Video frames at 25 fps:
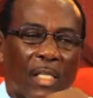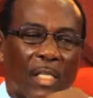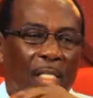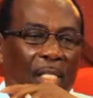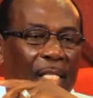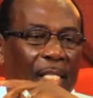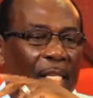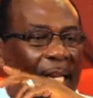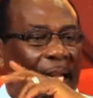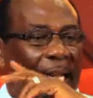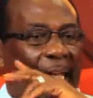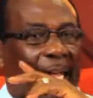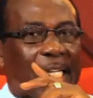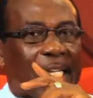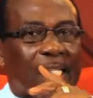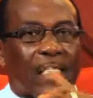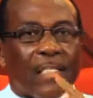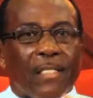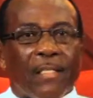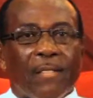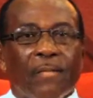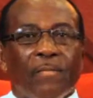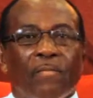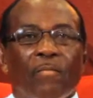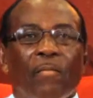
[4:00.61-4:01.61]
the land,
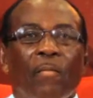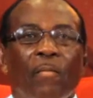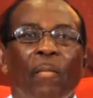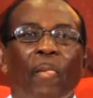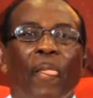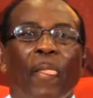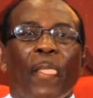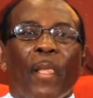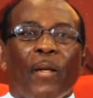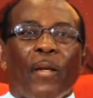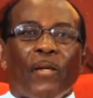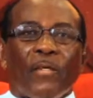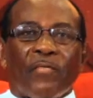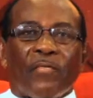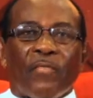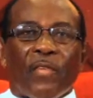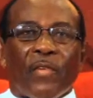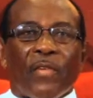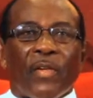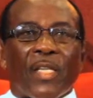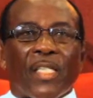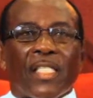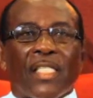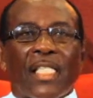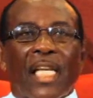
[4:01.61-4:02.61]
I was
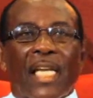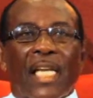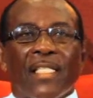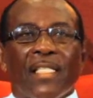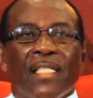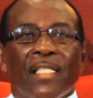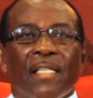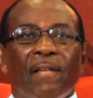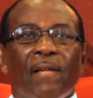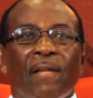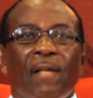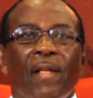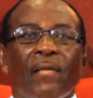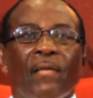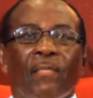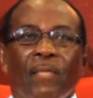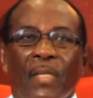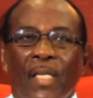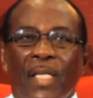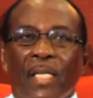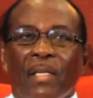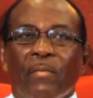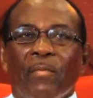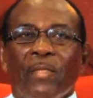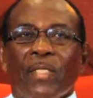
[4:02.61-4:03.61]
very excited. I
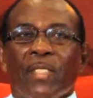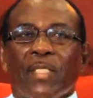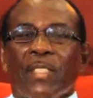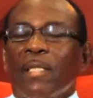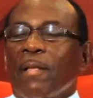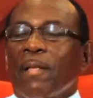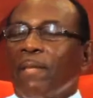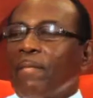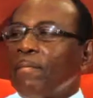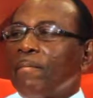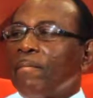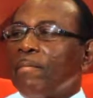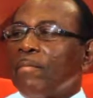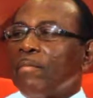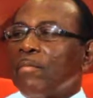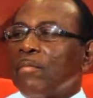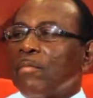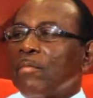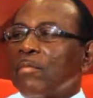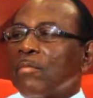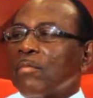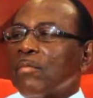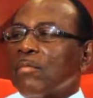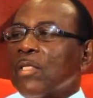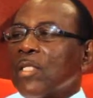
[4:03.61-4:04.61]
paid him his,
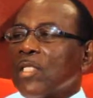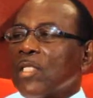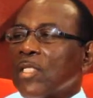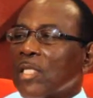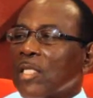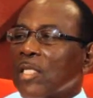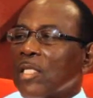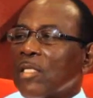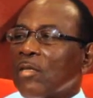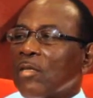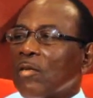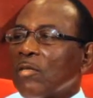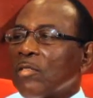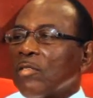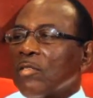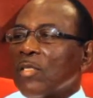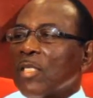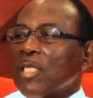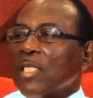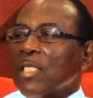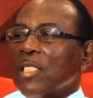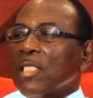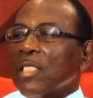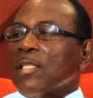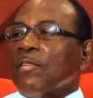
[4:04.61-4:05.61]
what's it,
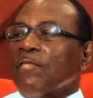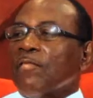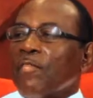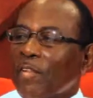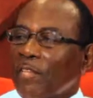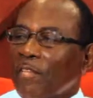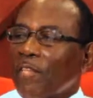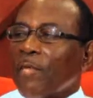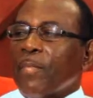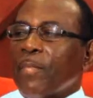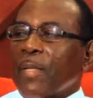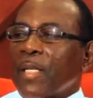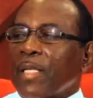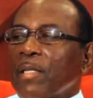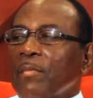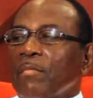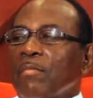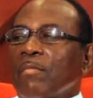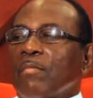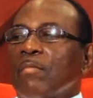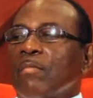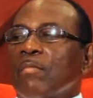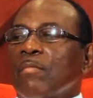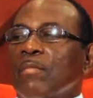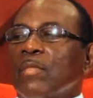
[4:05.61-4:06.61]
135 I paid him
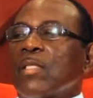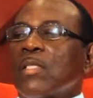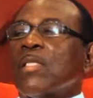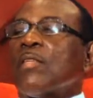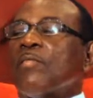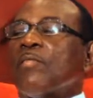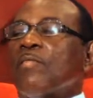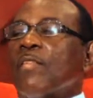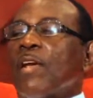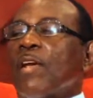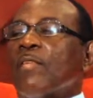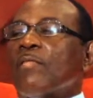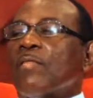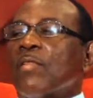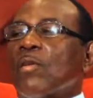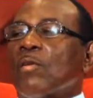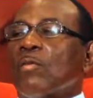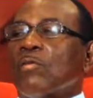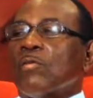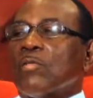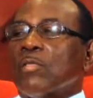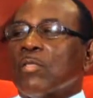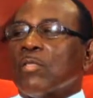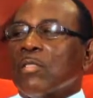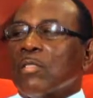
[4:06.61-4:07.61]
35,000.
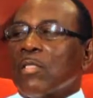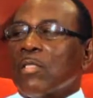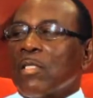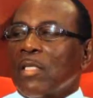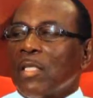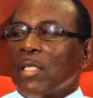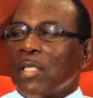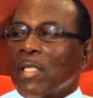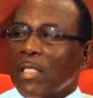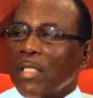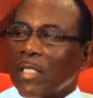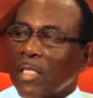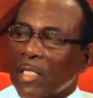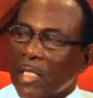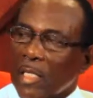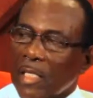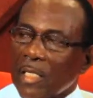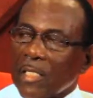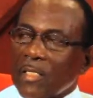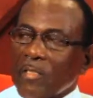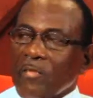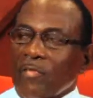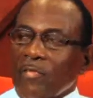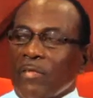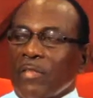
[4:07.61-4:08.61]
dollars
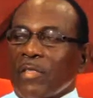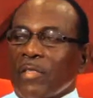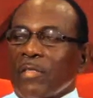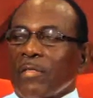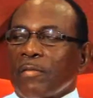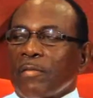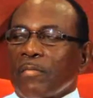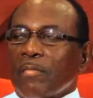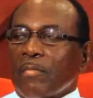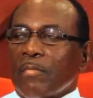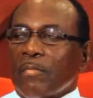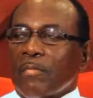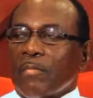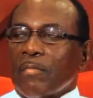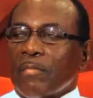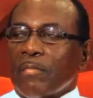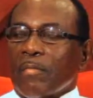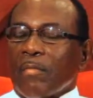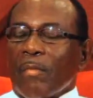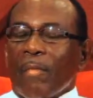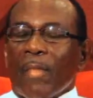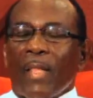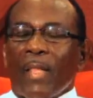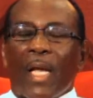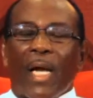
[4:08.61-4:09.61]
was for it.
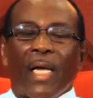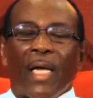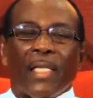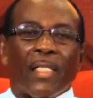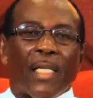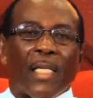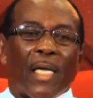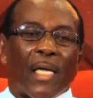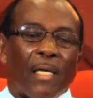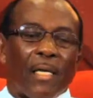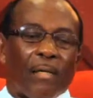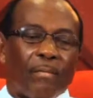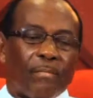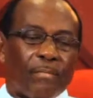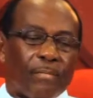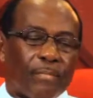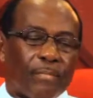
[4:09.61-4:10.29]
And um,